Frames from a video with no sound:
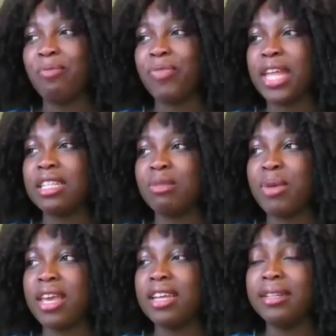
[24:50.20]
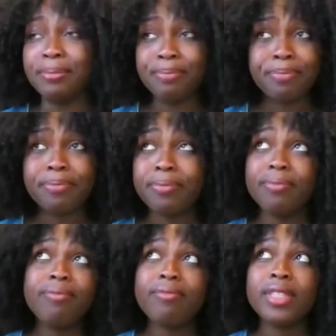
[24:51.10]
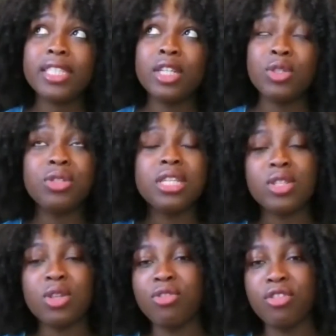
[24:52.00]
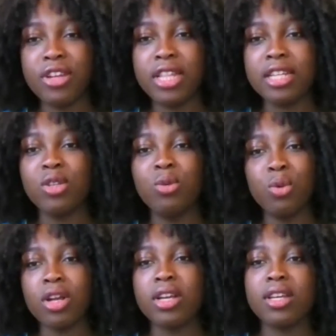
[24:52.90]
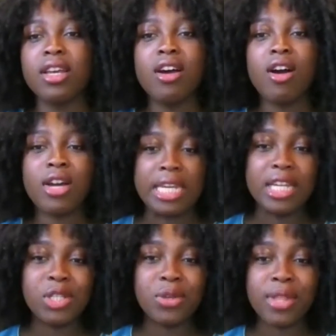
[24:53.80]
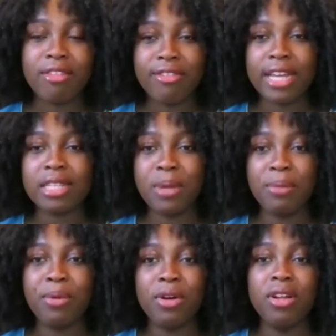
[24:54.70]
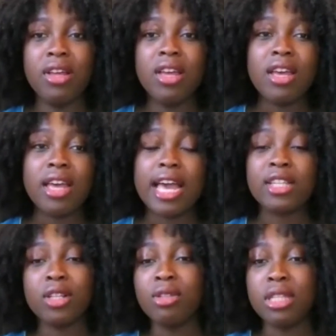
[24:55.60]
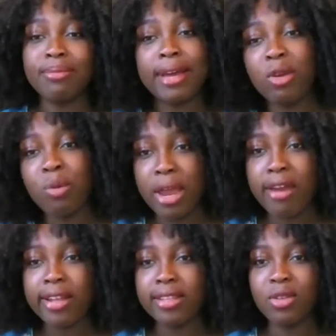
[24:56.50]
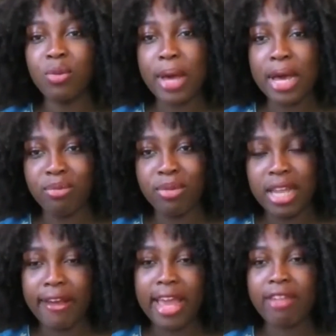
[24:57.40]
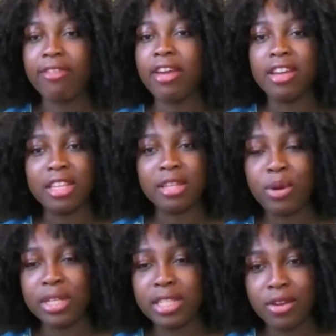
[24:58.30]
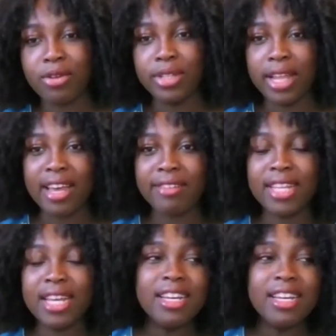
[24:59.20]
It has been truly so fulfilling to work on an issue that affects people as close as my own parents who battled malaria at various points in their own lives.